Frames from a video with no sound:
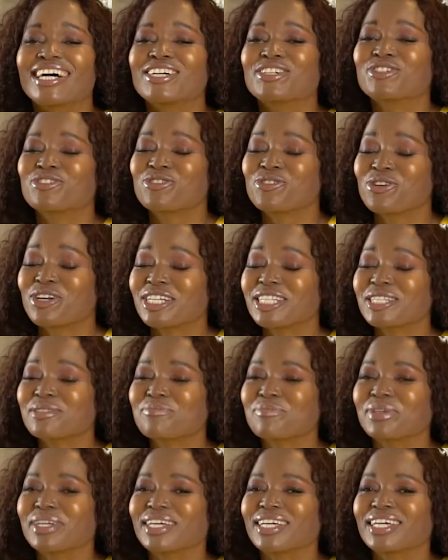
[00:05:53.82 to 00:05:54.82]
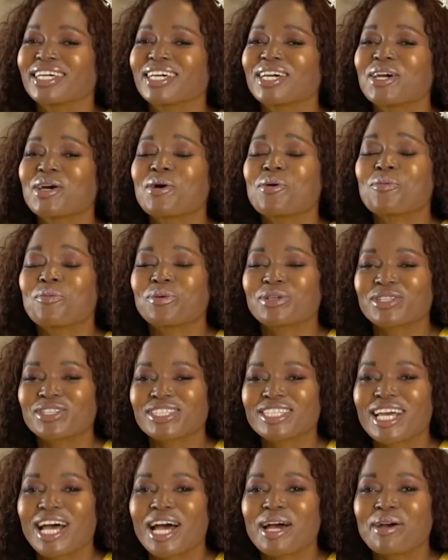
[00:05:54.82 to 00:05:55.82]
Trust me, with
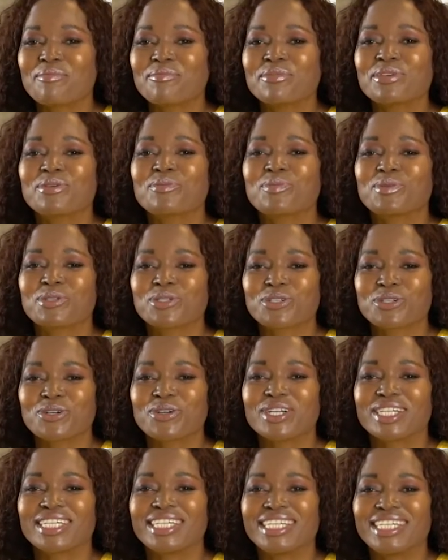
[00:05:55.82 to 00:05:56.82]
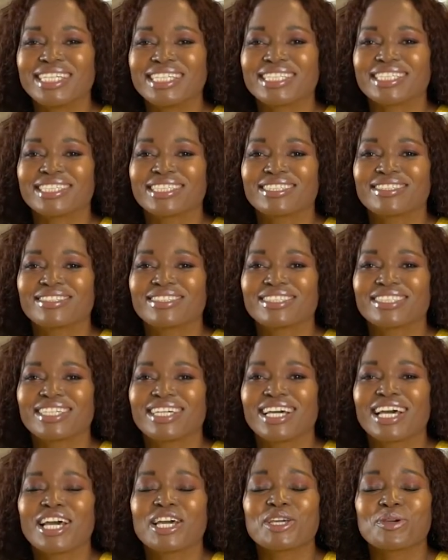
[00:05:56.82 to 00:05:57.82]
time you will surely heal.
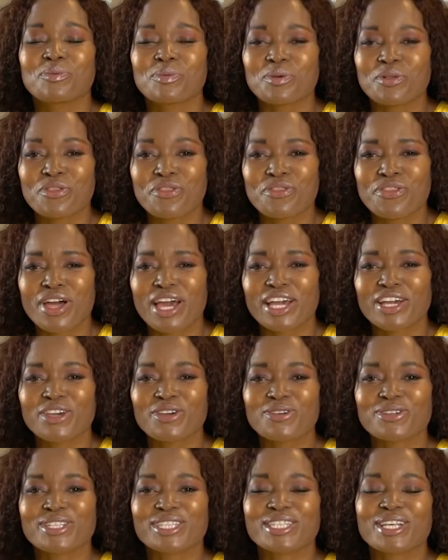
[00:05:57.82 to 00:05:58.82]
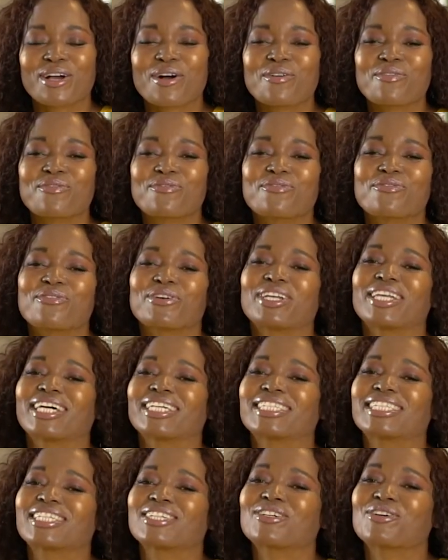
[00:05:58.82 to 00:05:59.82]
You will thank yourself for
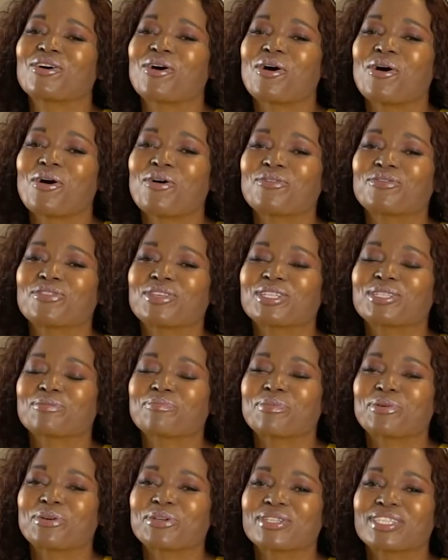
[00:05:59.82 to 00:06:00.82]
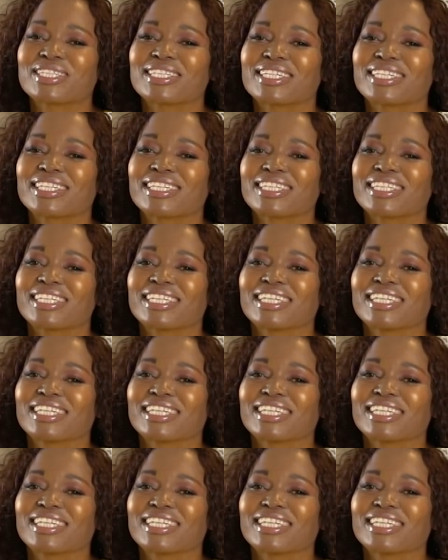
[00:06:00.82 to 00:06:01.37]
letting go of this person.